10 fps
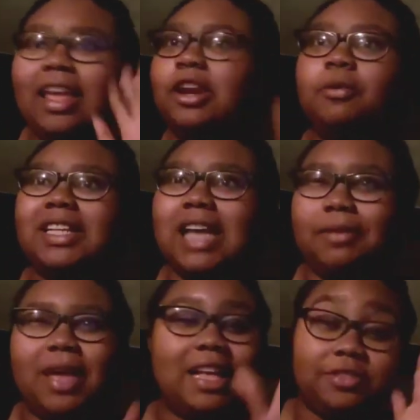Ain't nobody
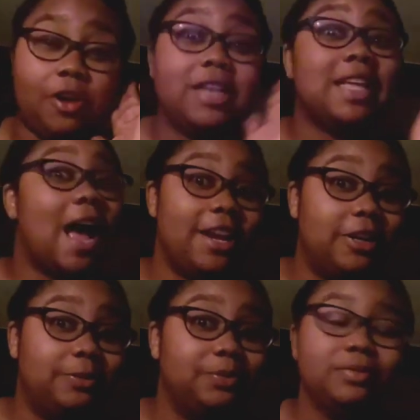tagged me as far as I
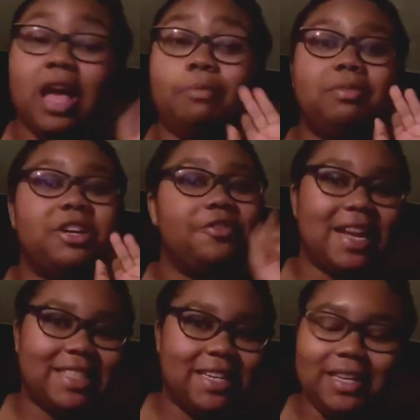know. I'll probably
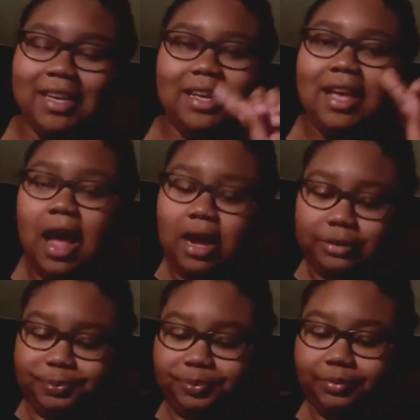correct it.
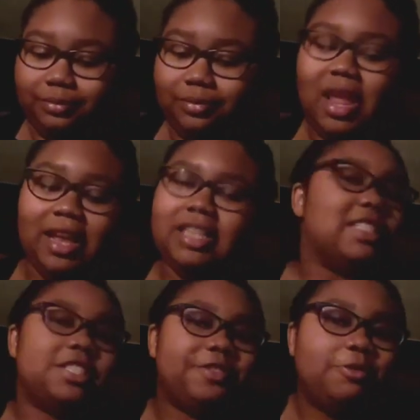And
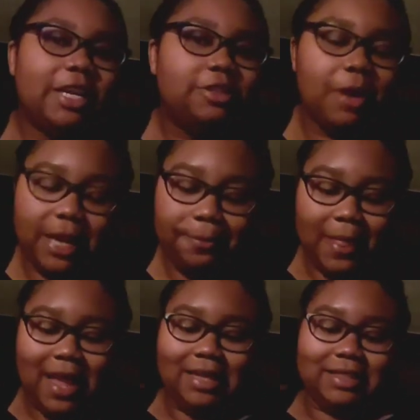this is for 2020.
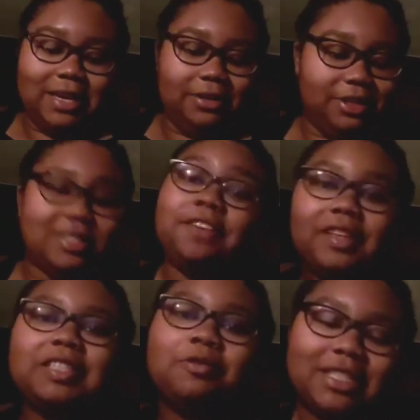So there's like
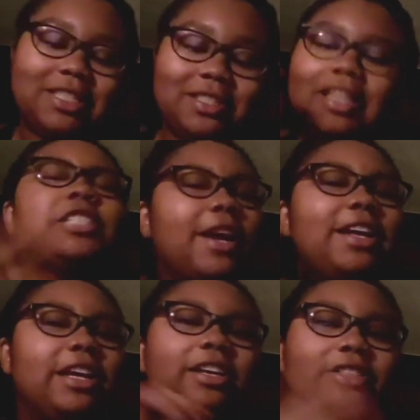15 questions. So let's
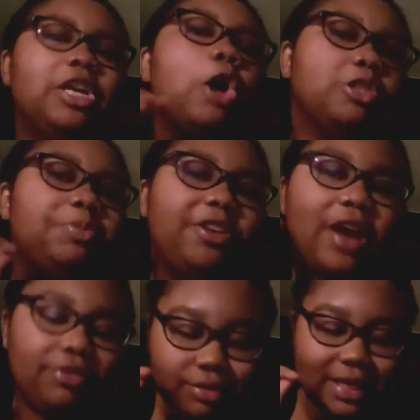try to,
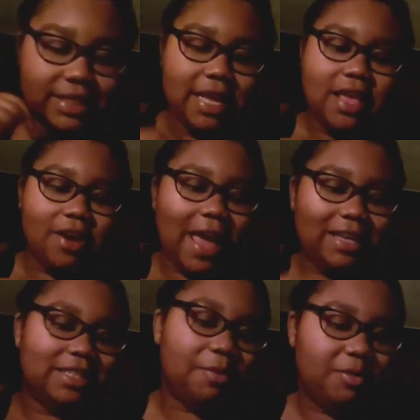speed round through this.
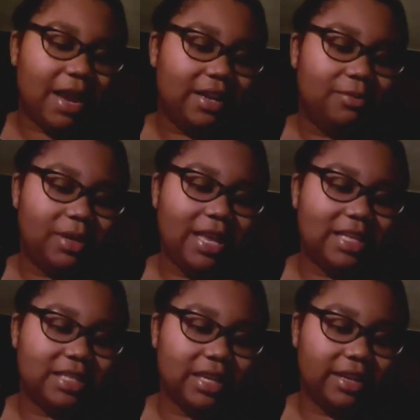Okay, number one. What
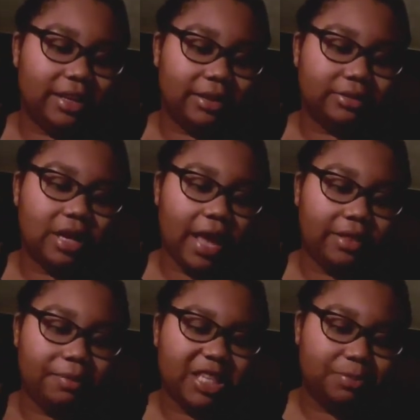is the
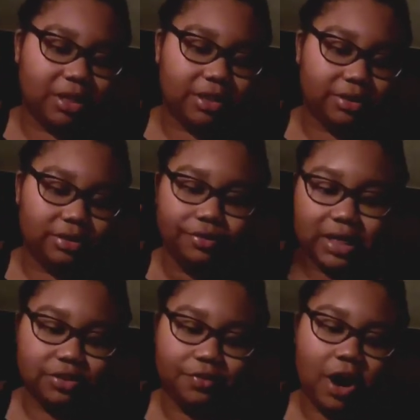best book you've read so